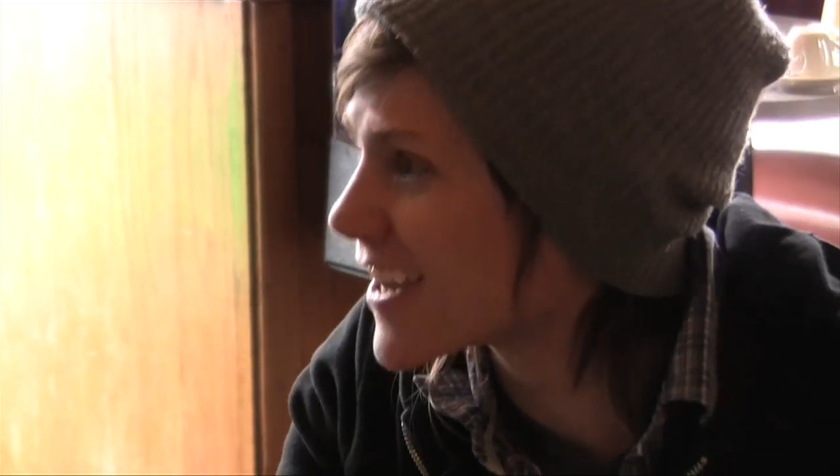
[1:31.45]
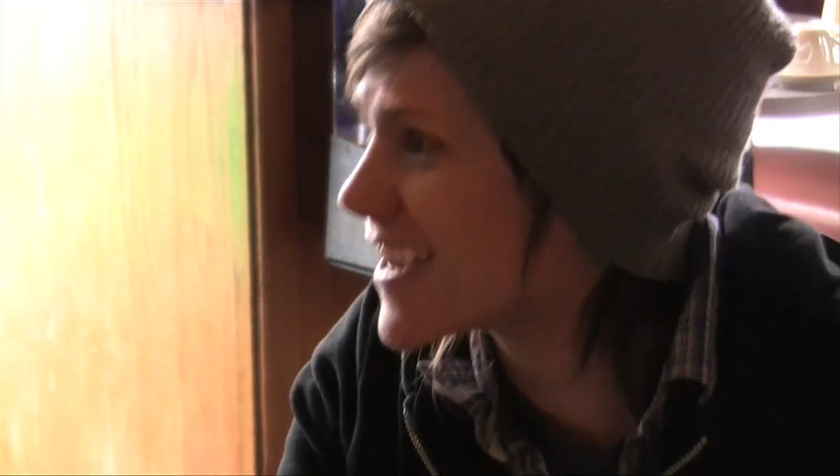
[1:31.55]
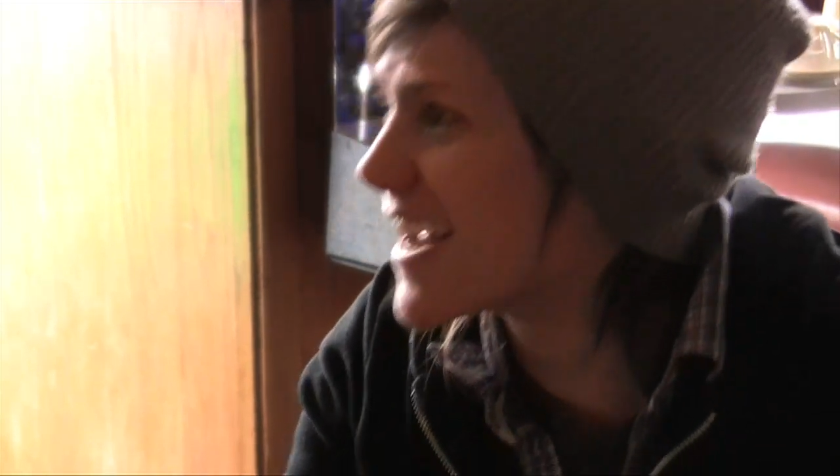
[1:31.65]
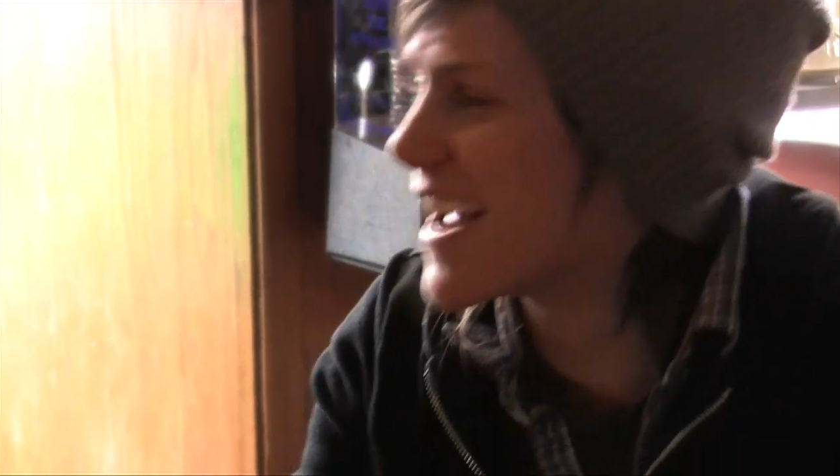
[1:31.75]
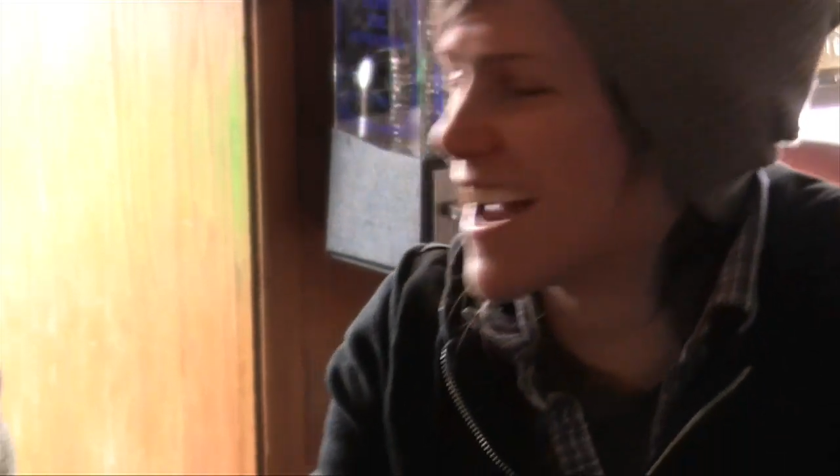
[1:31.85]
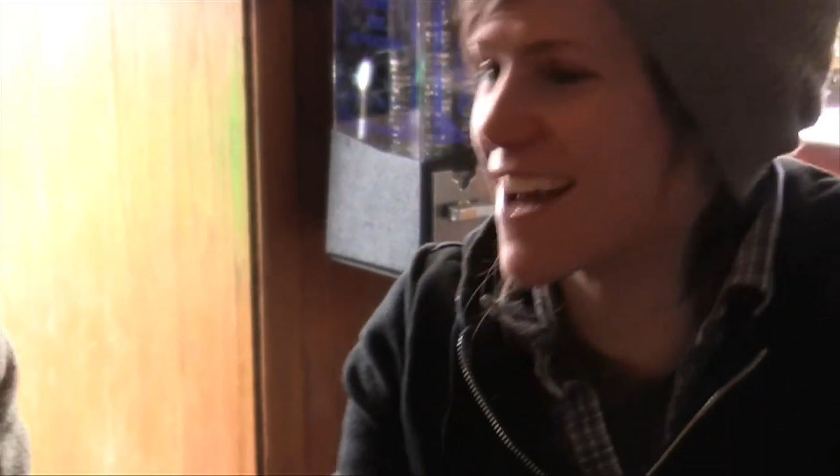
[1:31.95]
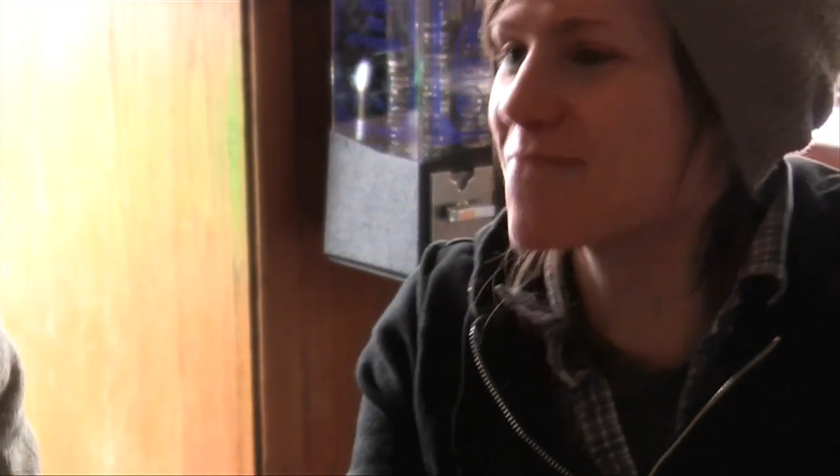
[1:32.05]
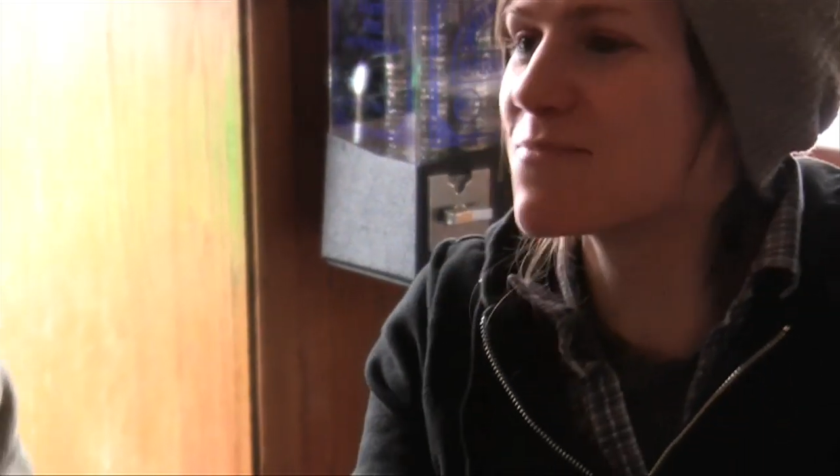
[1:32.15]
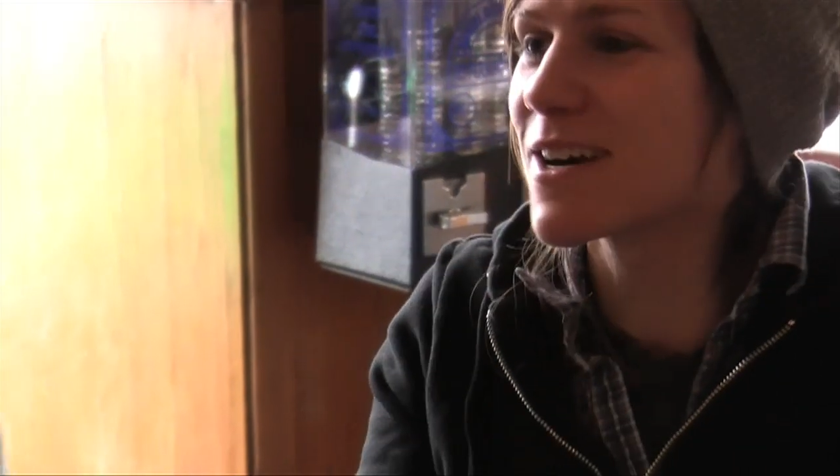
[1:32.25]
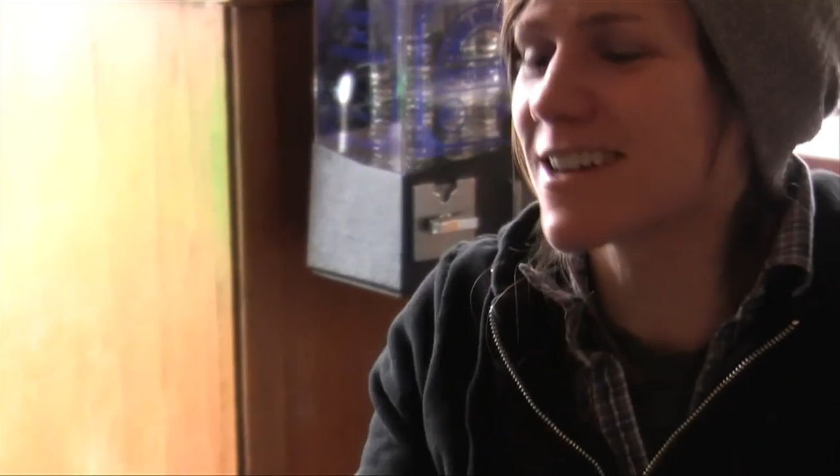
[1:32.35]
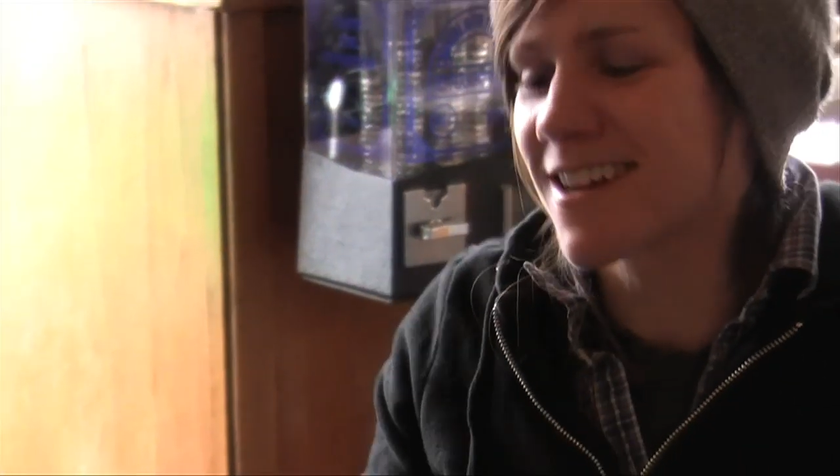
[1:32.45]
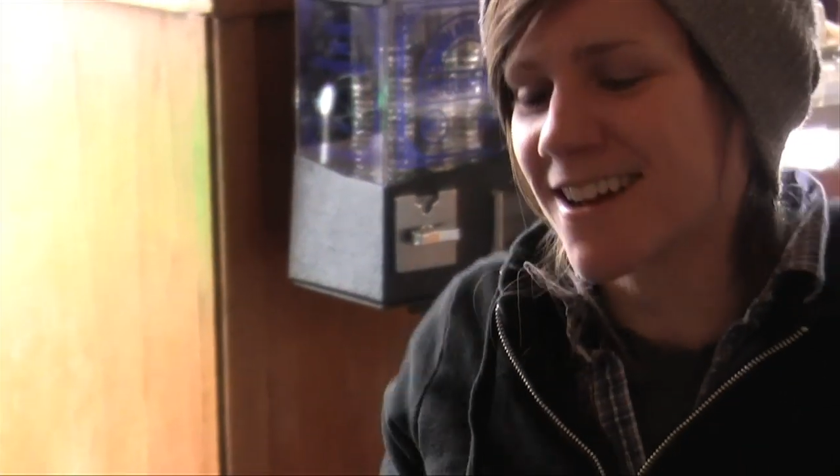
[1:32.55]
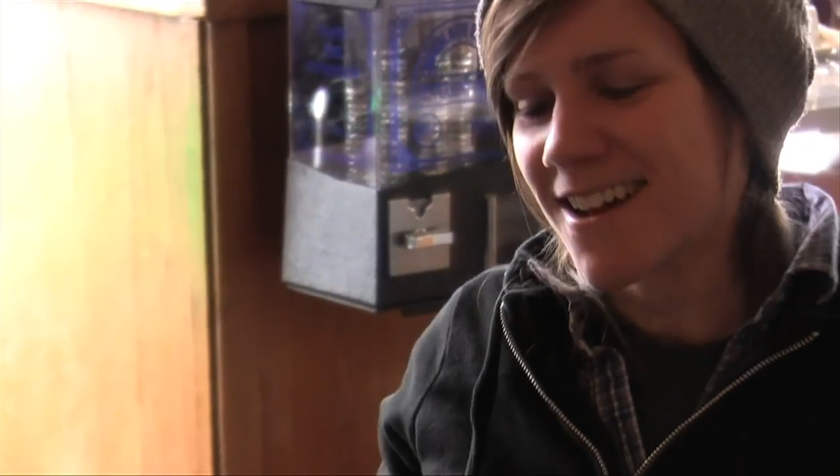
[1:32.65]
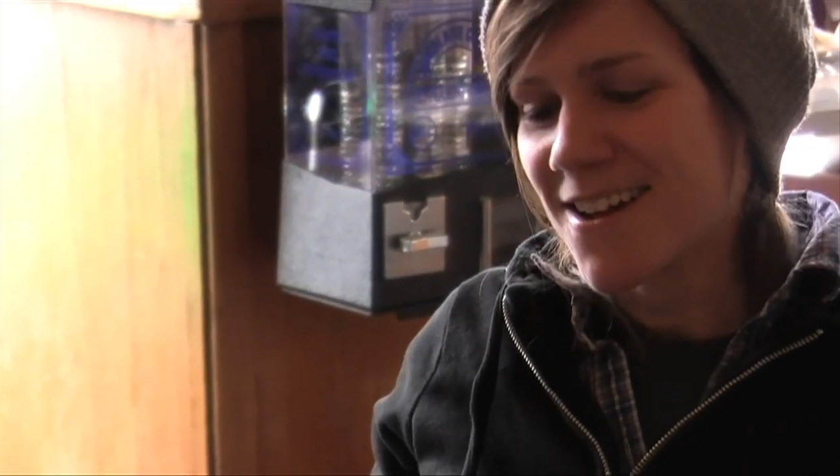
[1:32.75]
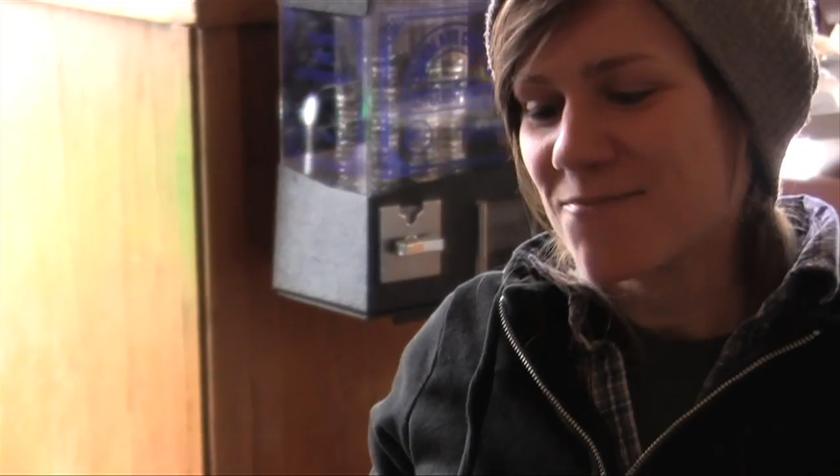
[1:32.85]

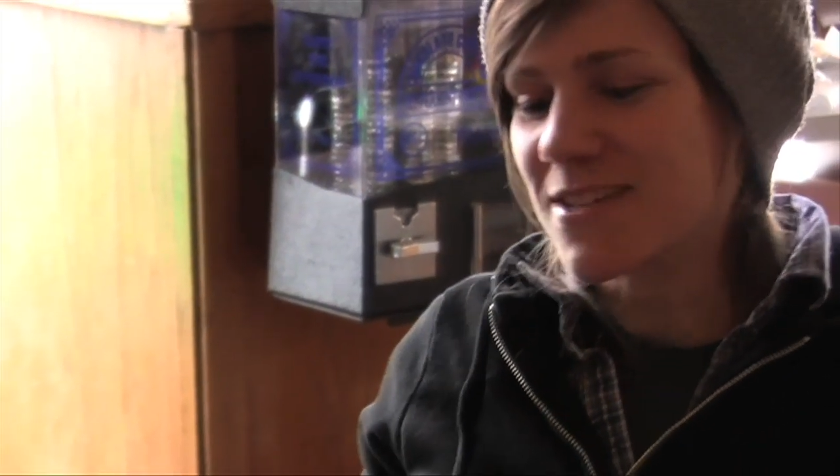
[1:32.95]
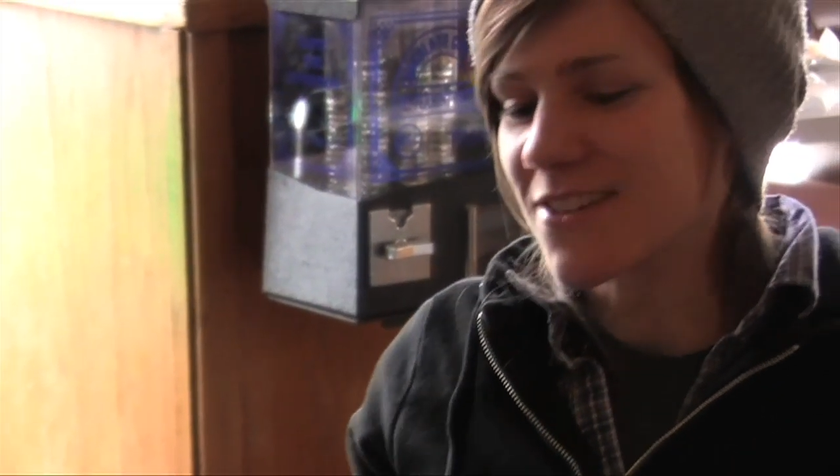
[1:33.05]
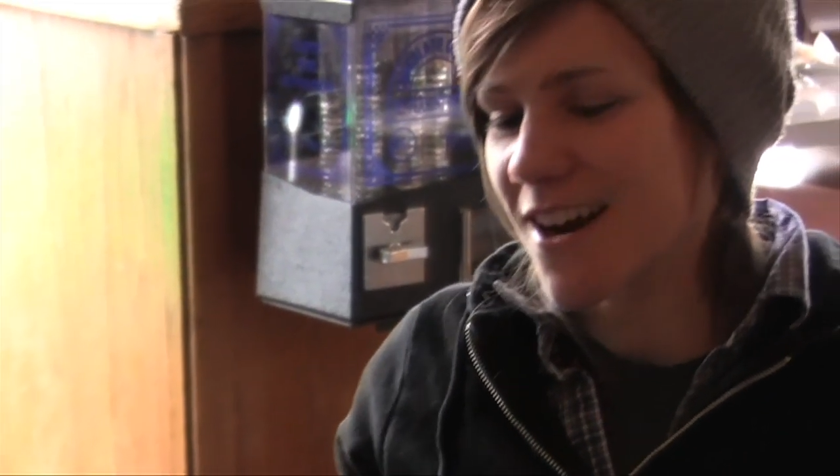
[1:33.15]
Mr.